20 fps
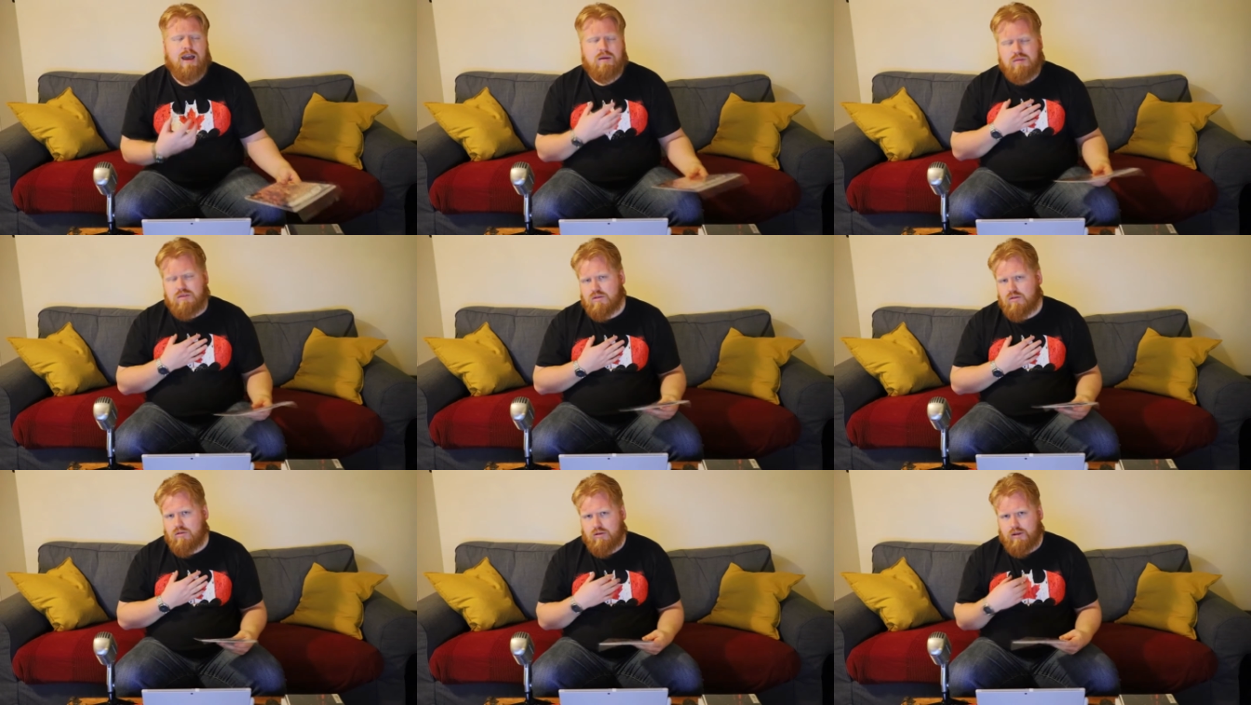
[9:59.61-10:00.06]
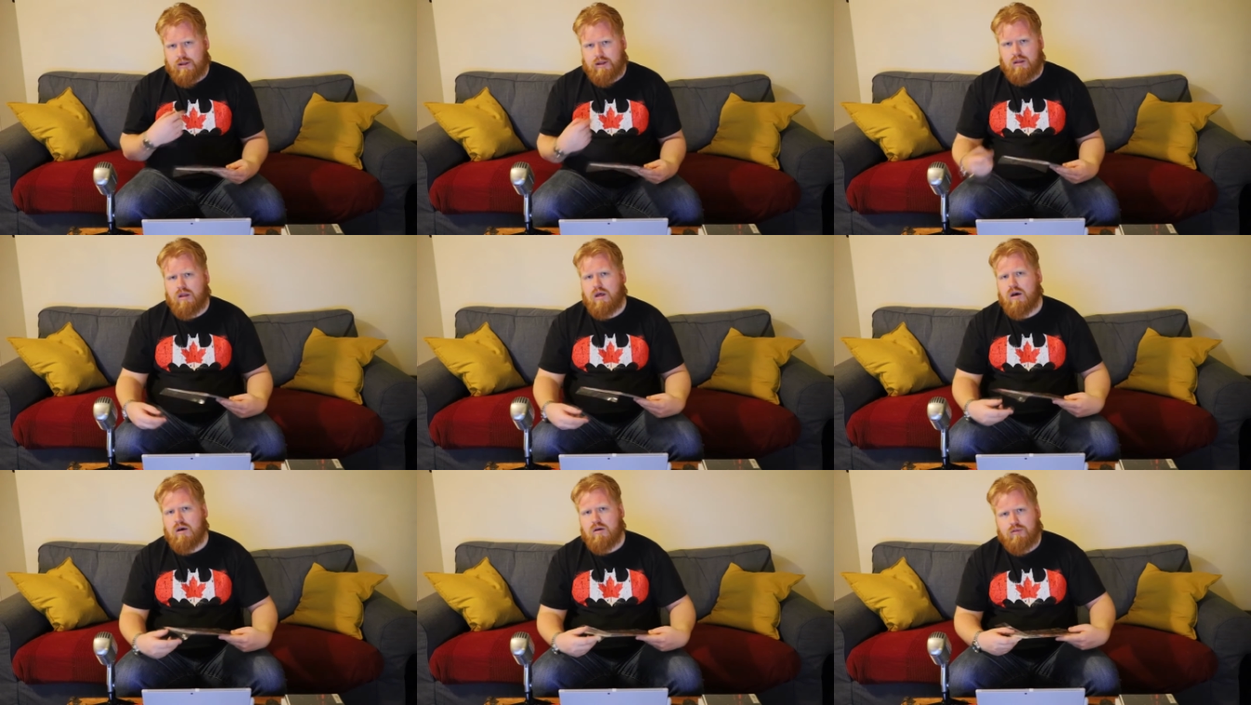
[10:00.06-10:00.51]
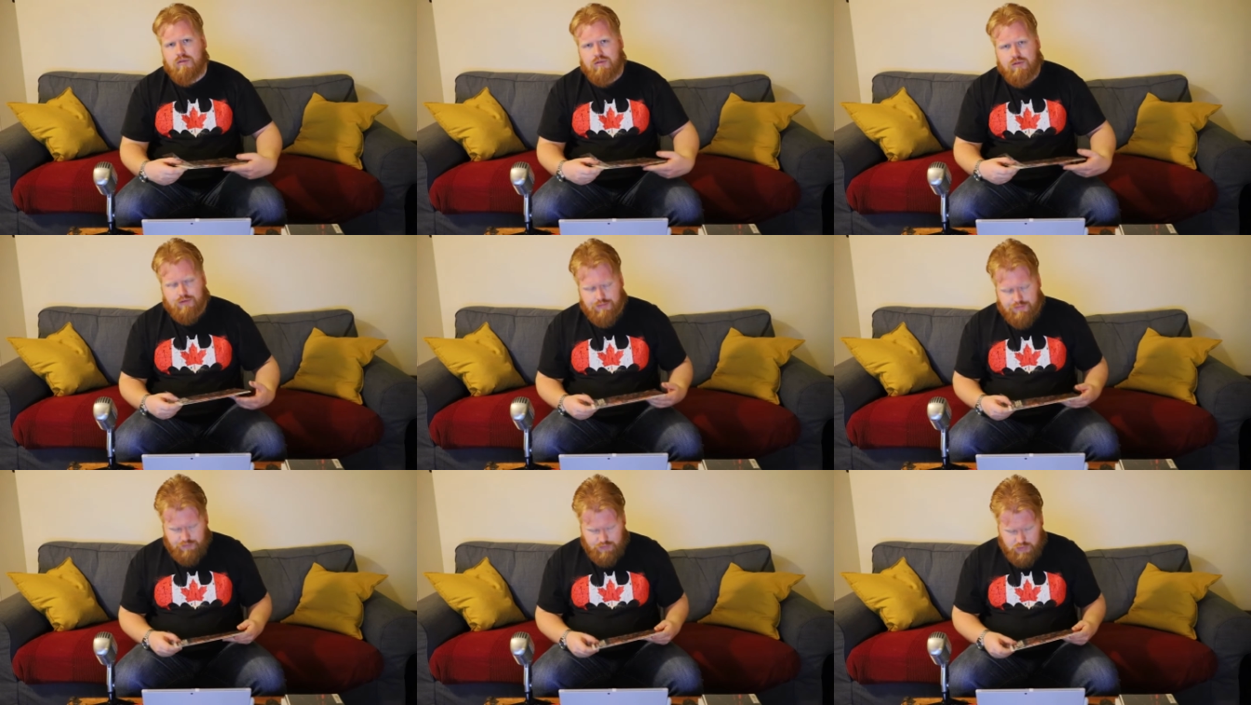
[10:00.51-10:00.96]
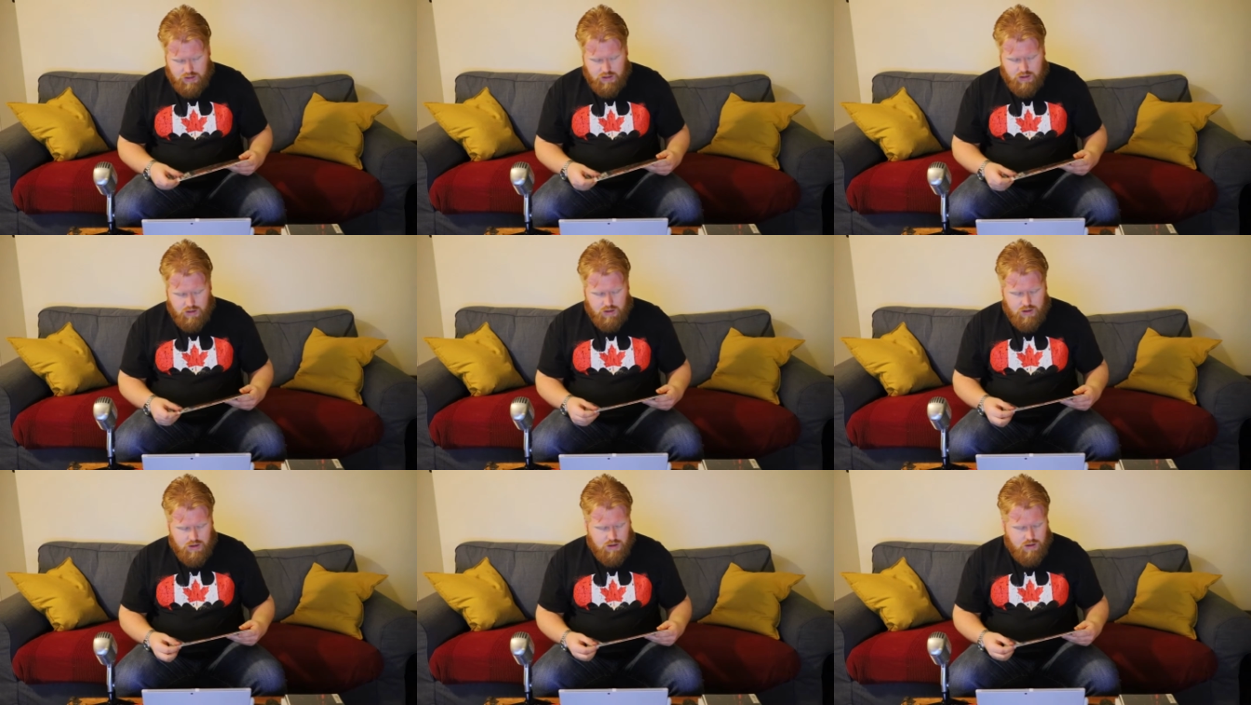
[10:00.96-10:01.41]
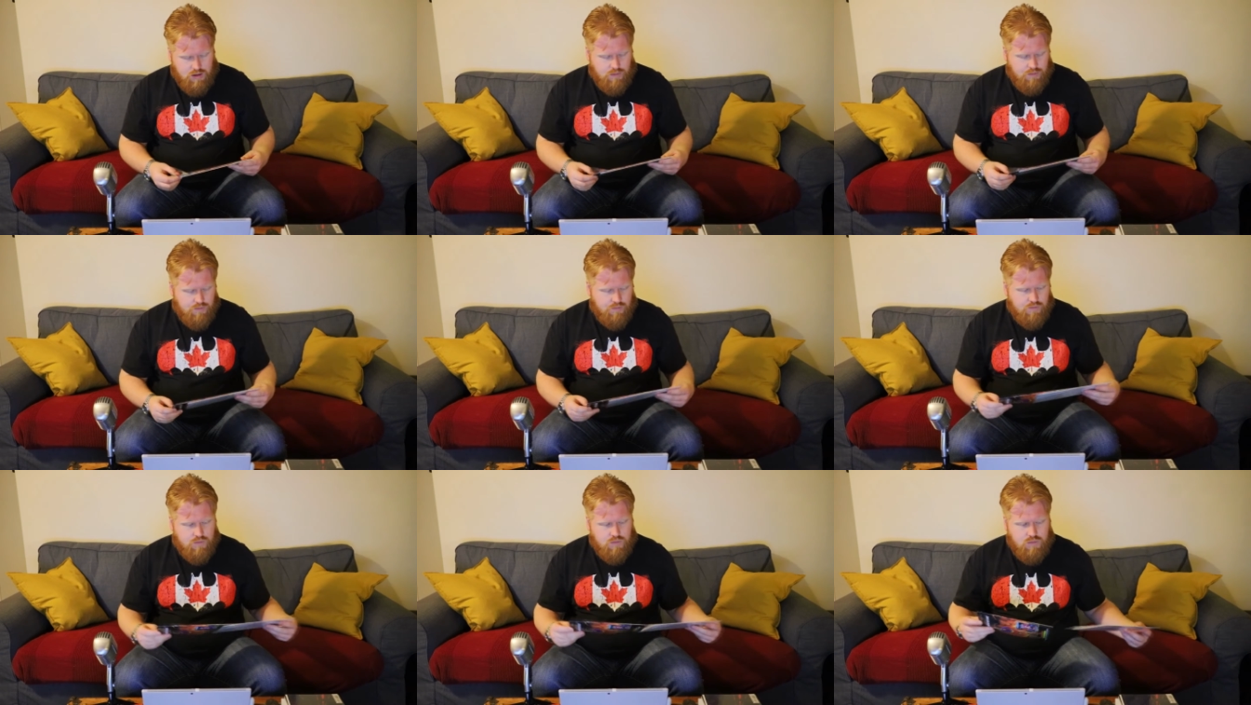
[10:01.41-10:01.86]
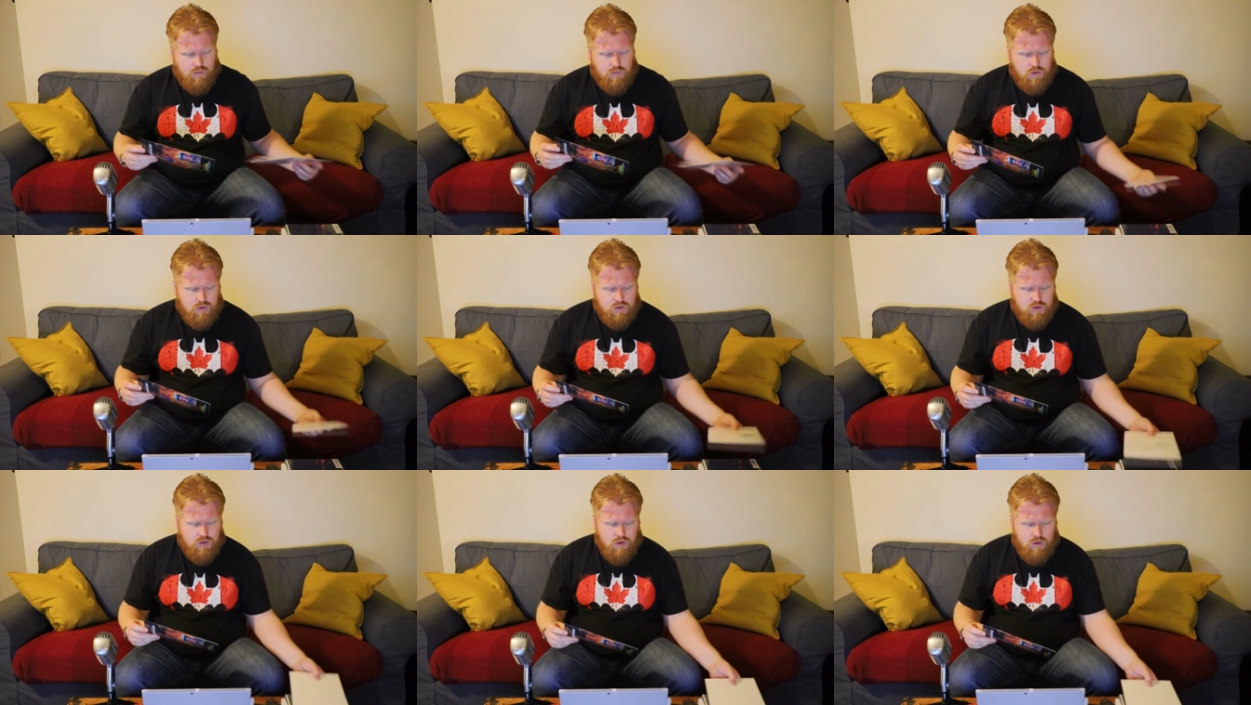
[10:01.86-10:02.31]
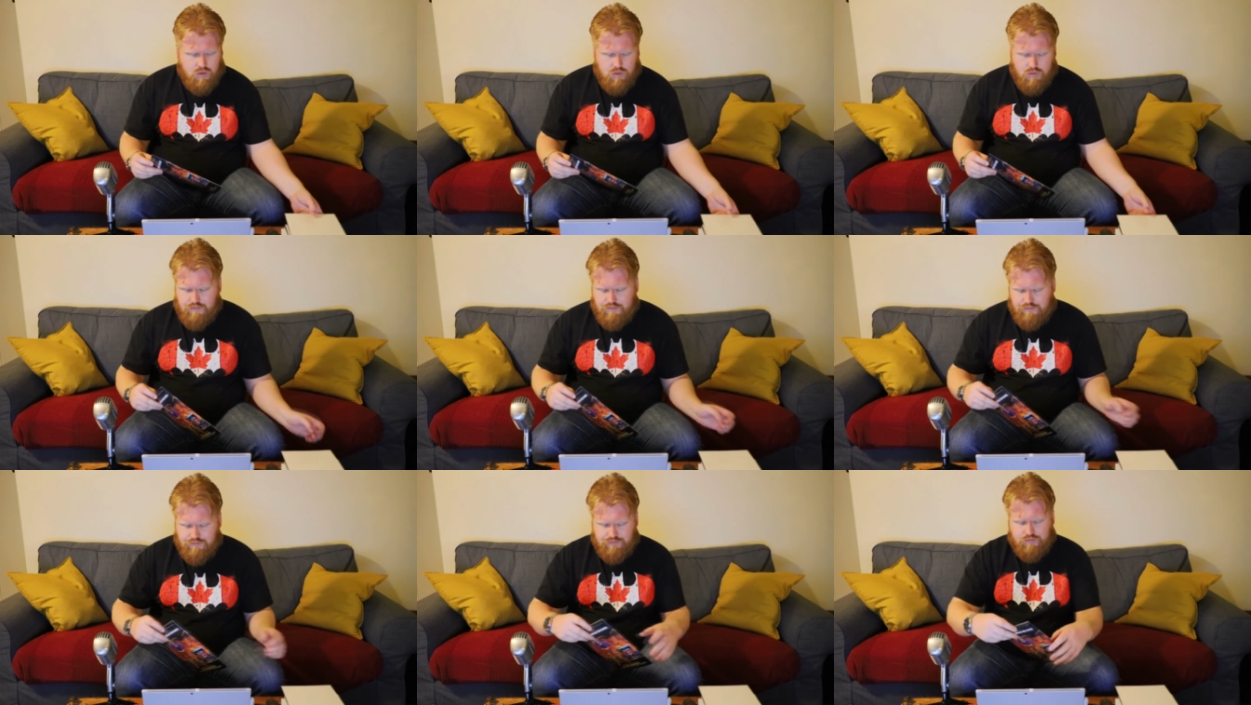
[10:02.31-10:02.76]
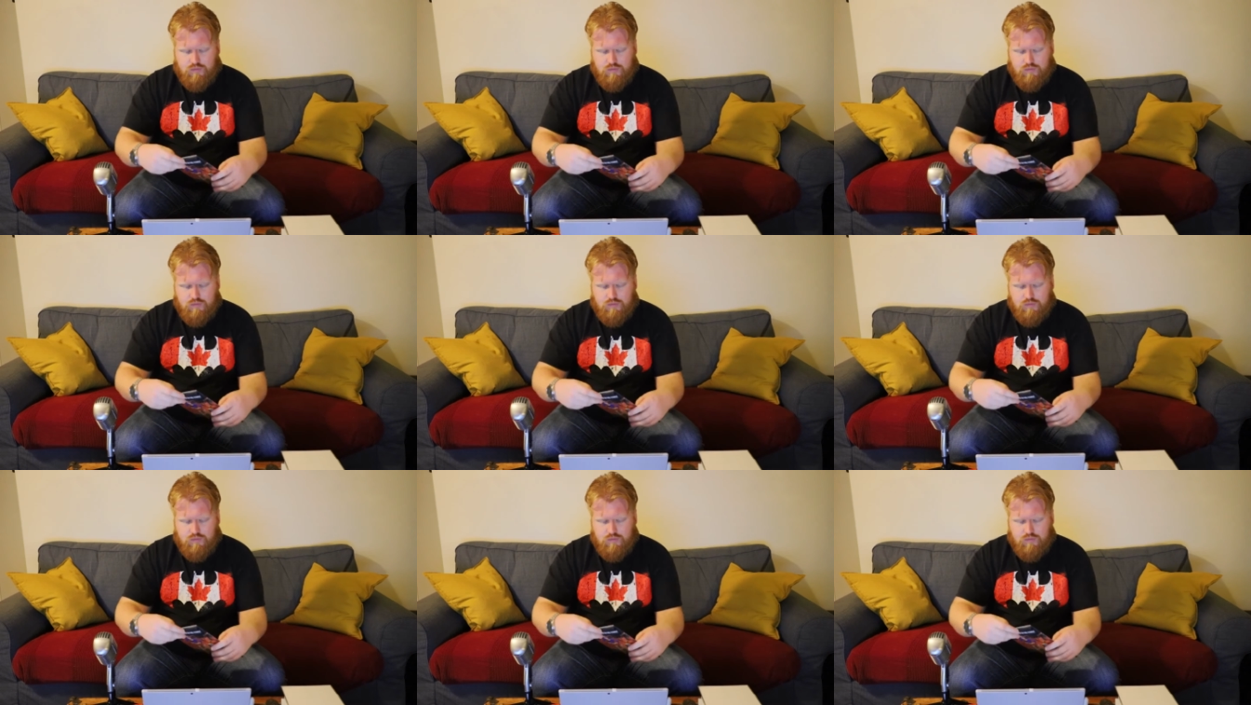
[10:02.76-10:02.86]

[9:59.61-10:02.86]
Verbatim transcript: absolutely love. So